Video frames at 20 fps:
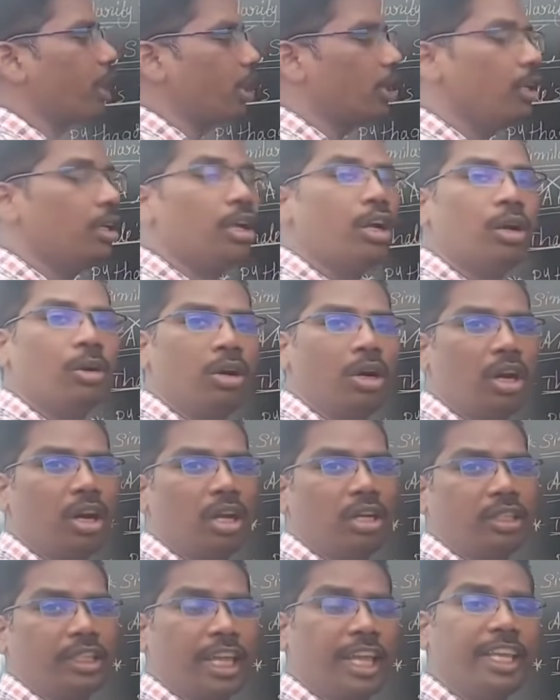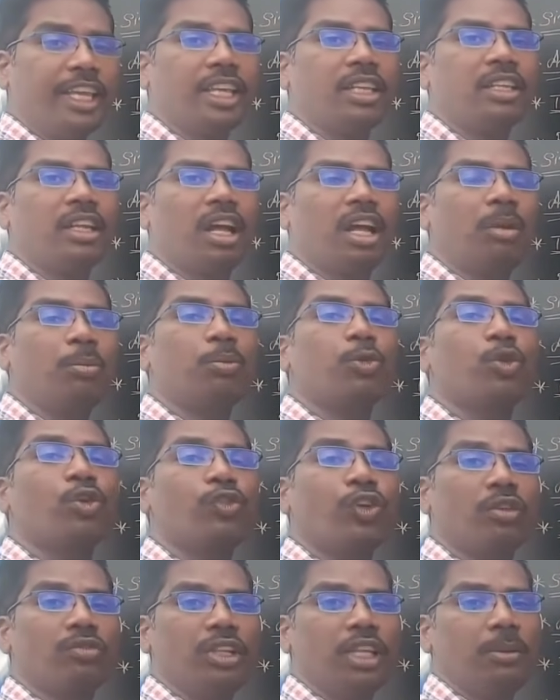for taking the
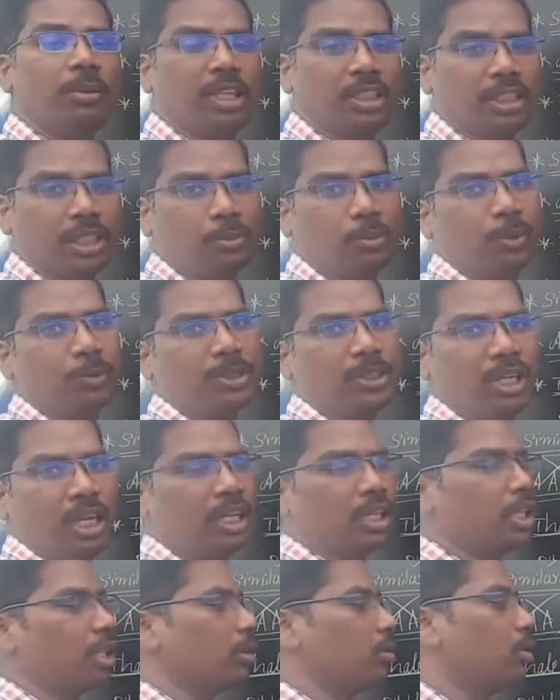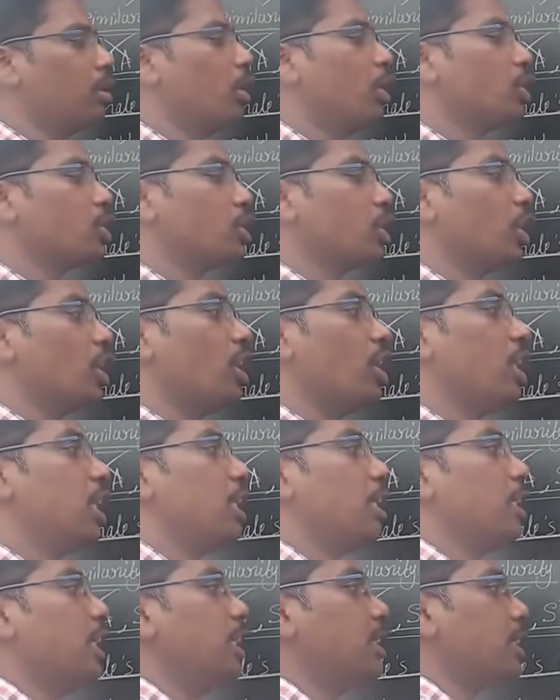proof of the basic proportionality theorem. So
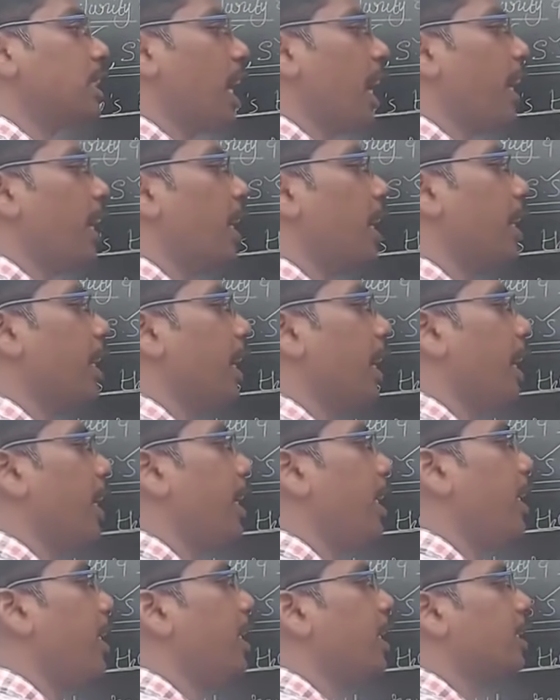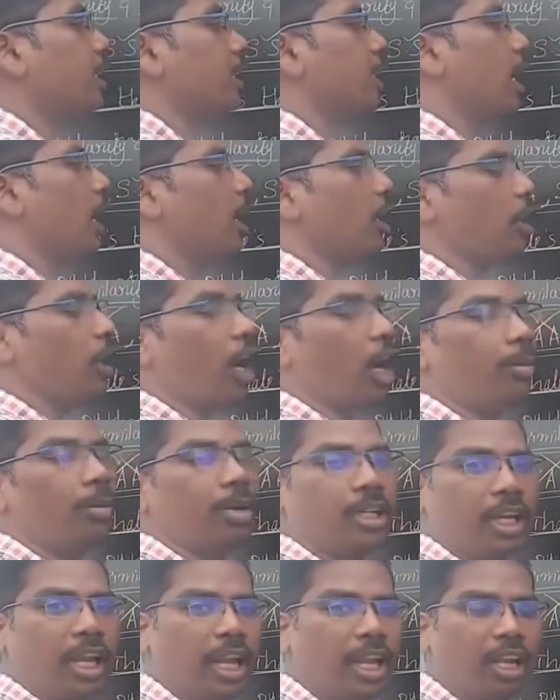this triangle ADE is the
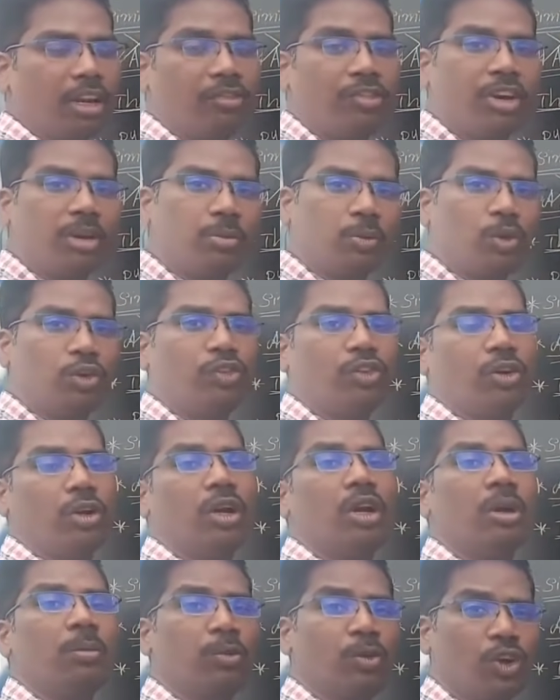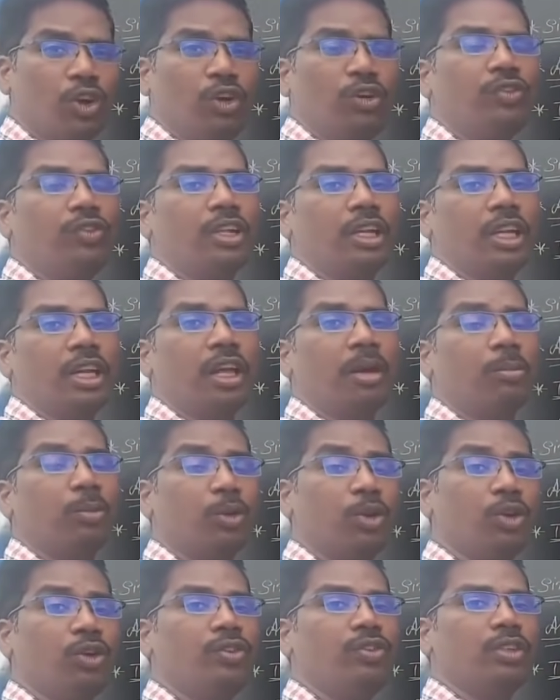common triangle for proof in
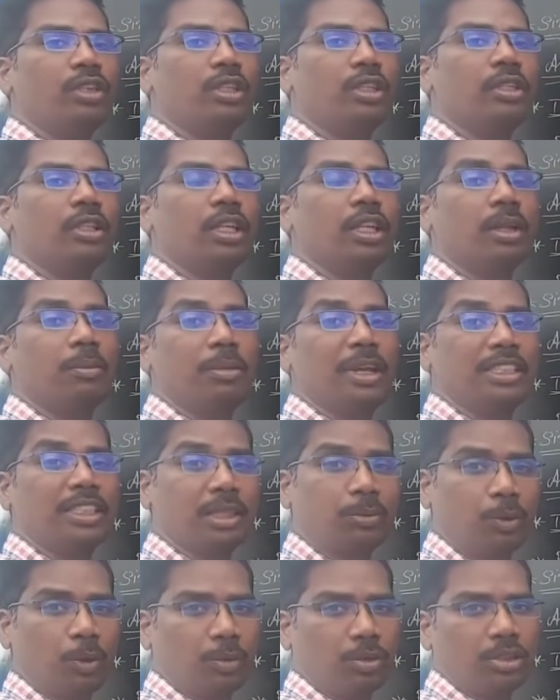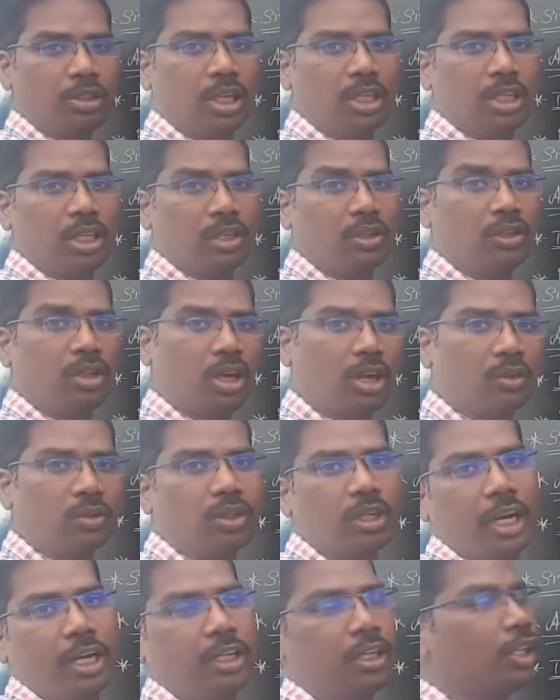the basic proportionality theorem you
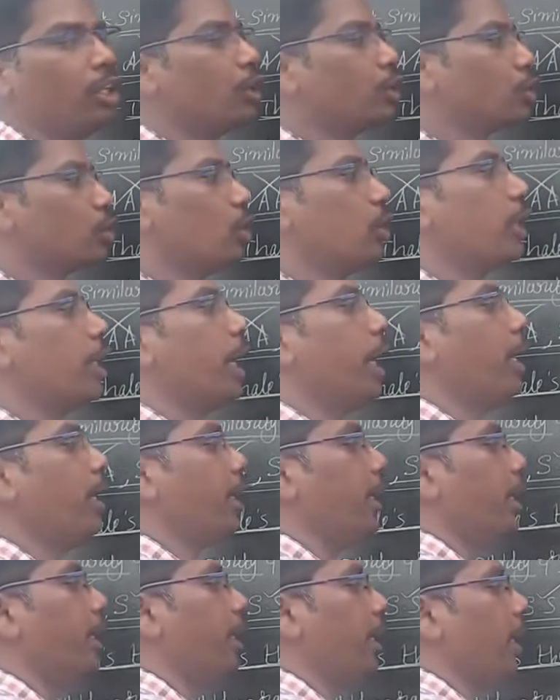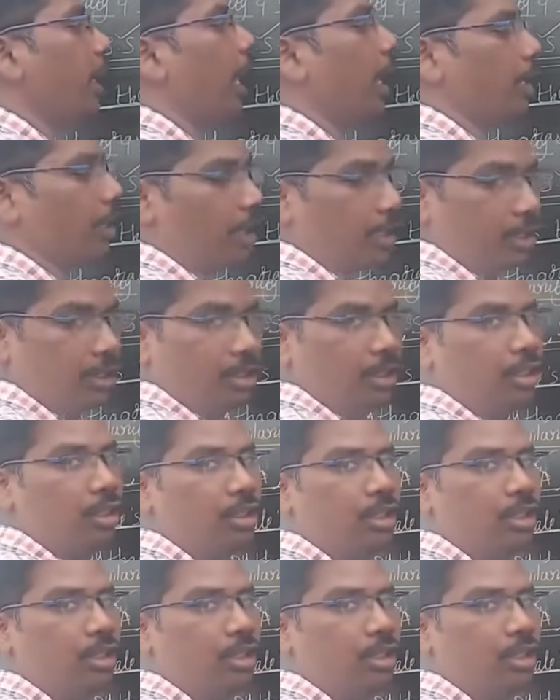have to write. So ADE like that.